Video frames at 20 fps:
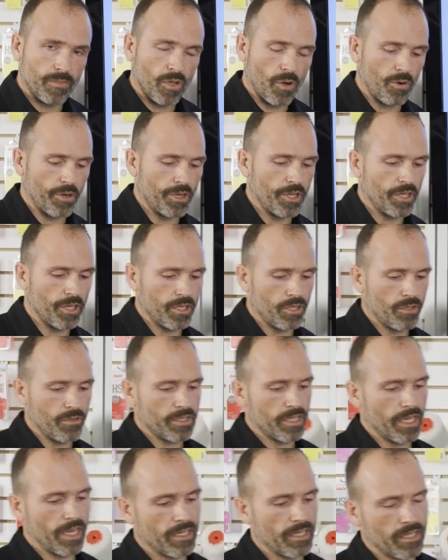or you can
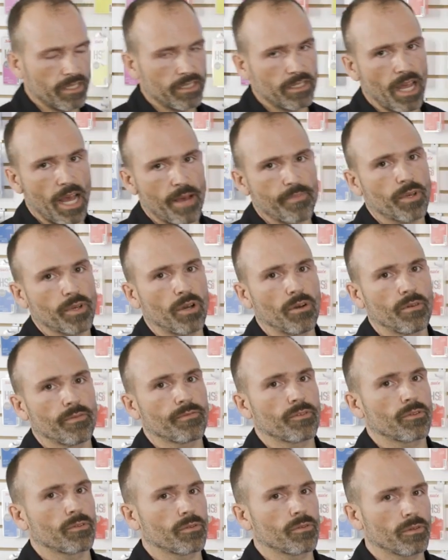use it as a top coat
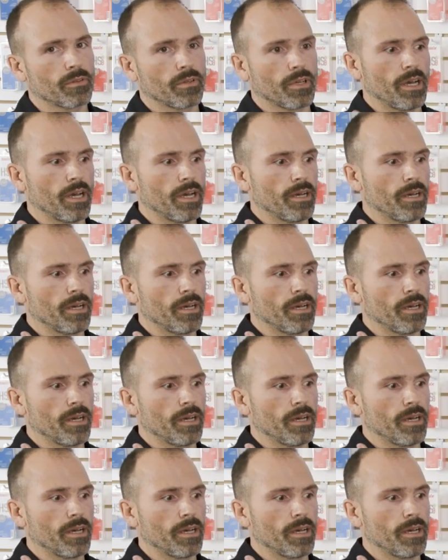for